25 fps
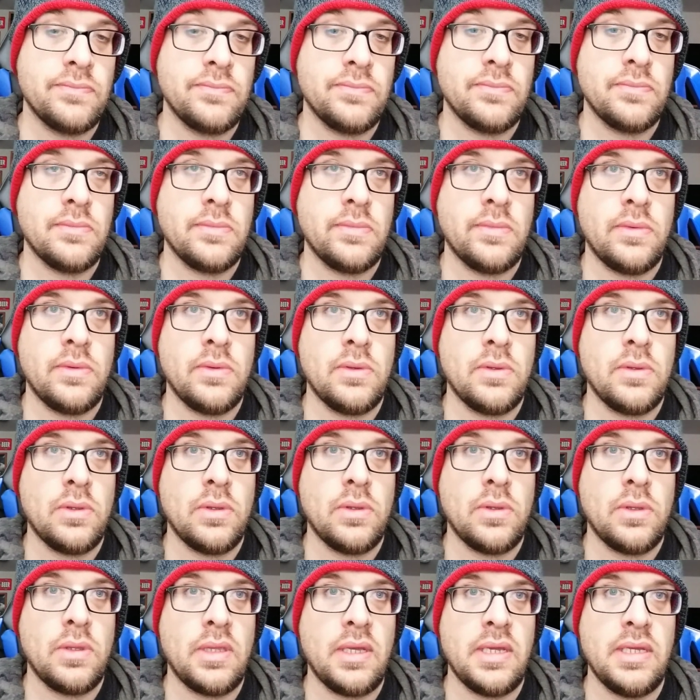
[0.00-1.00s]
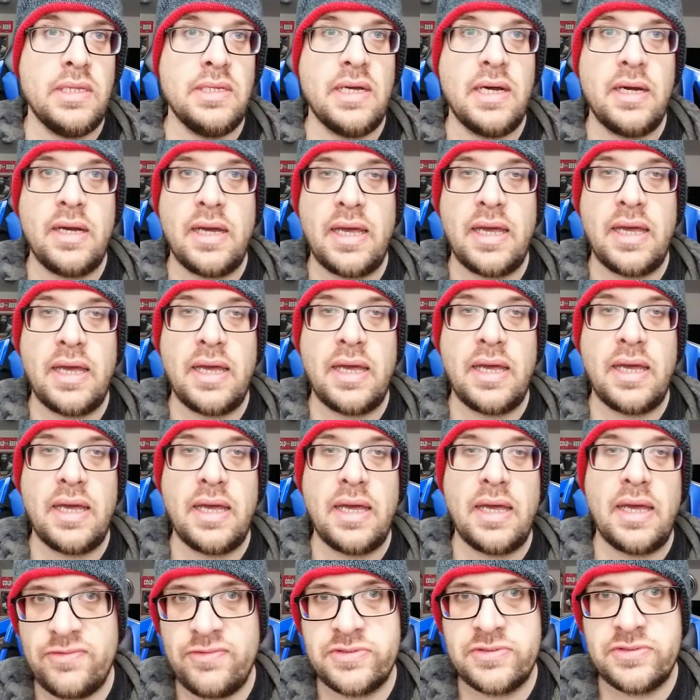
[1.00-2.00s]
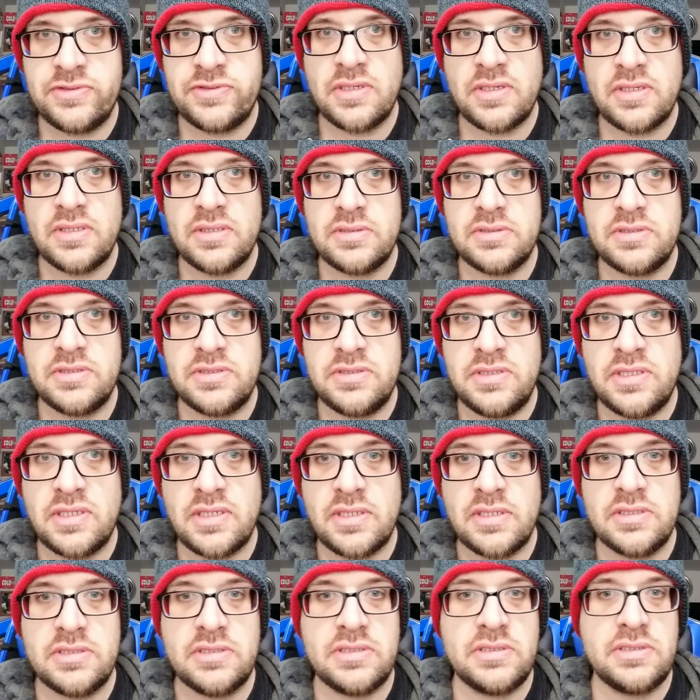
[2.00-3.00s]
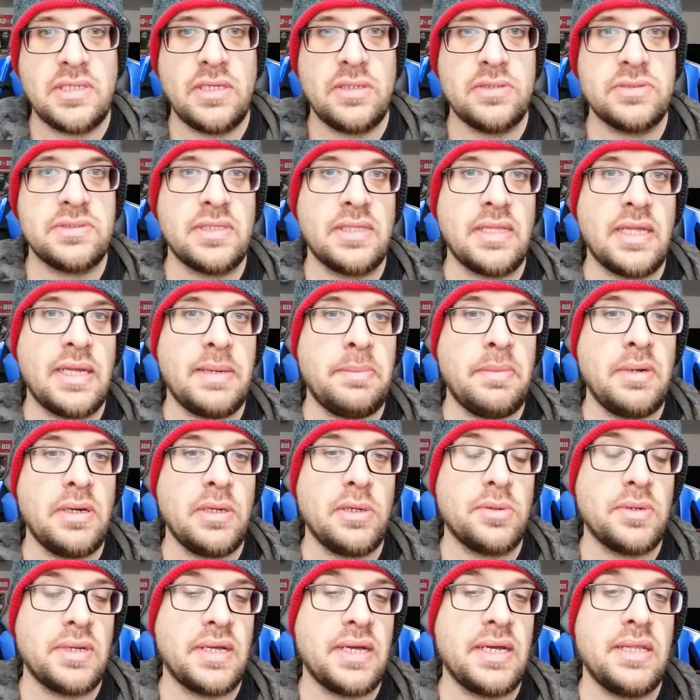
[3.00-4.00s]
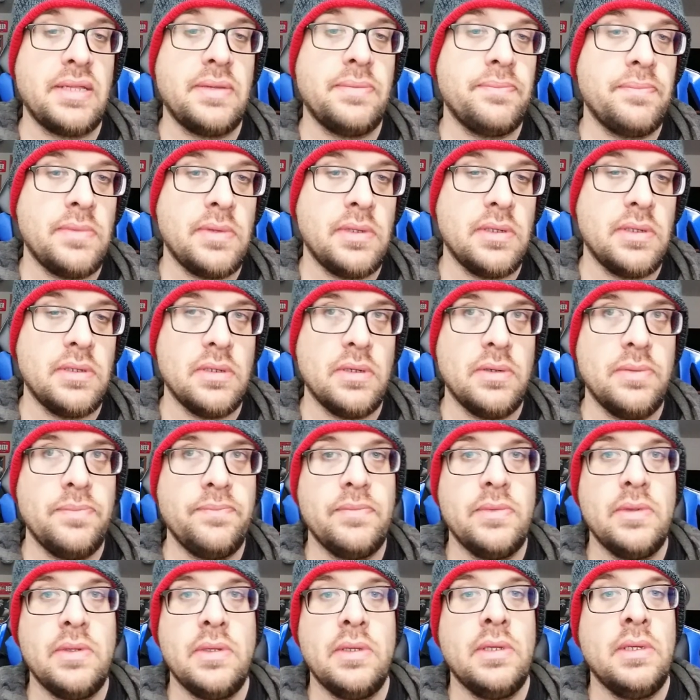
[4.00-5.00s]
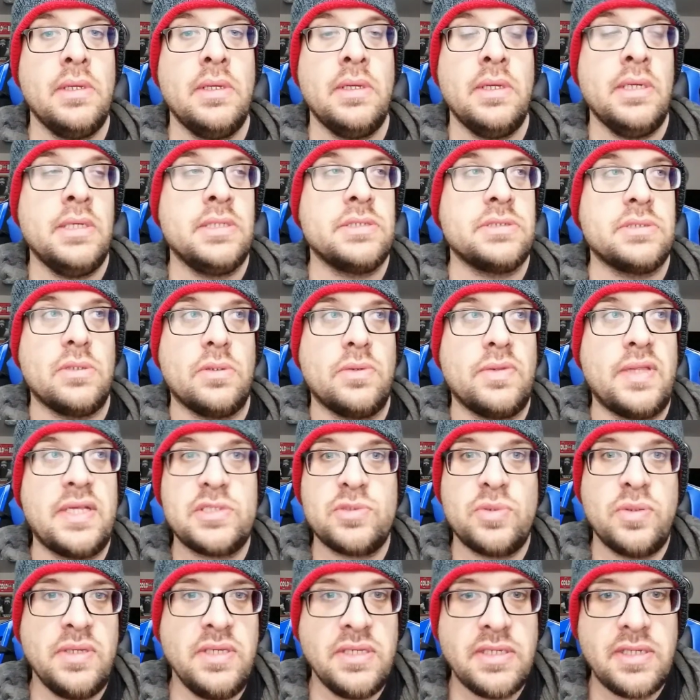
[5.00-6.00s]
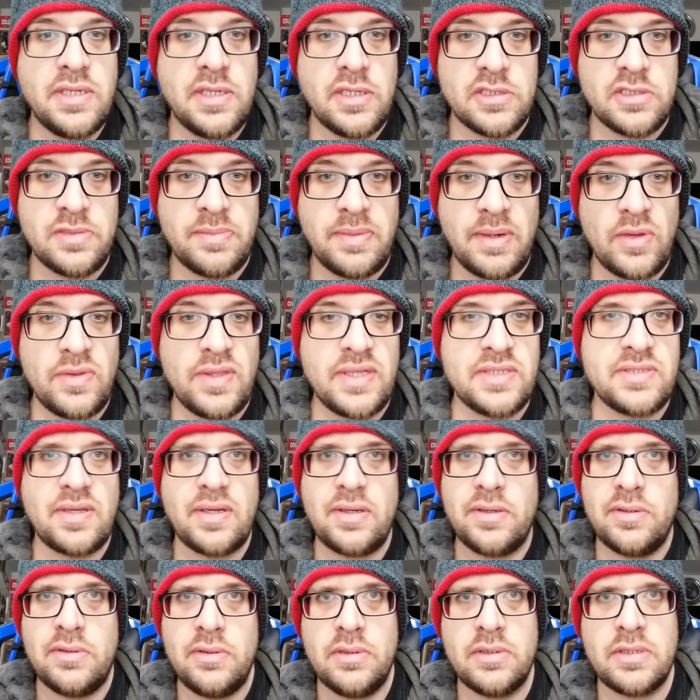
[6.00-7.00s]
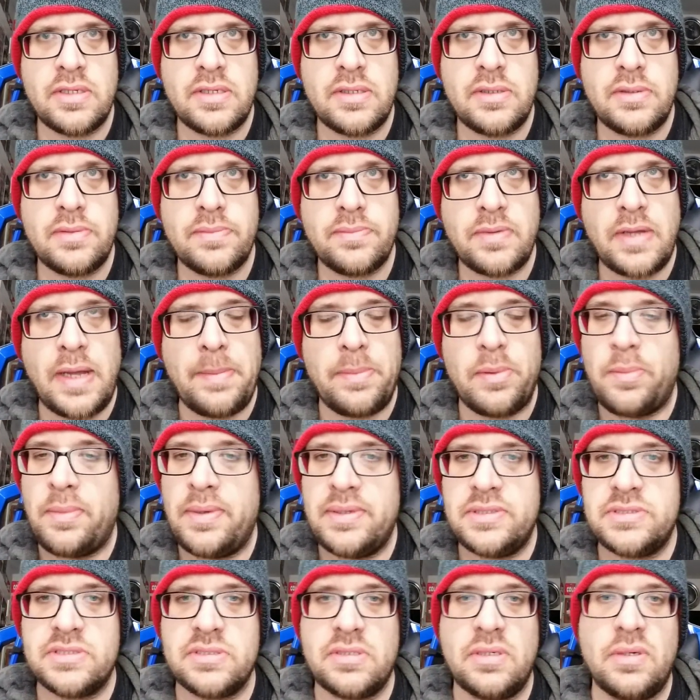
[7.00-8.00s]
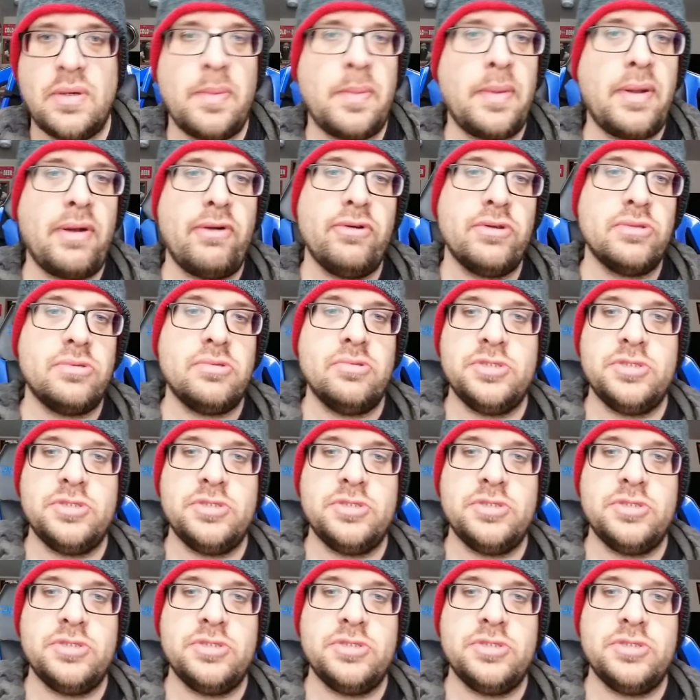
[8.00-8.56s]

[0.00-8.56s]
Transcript: And I don't know if tickets sells a lot of money or not, you know? So that's what he cares about. That's what I heard a couple months ago. I'm not really too sure.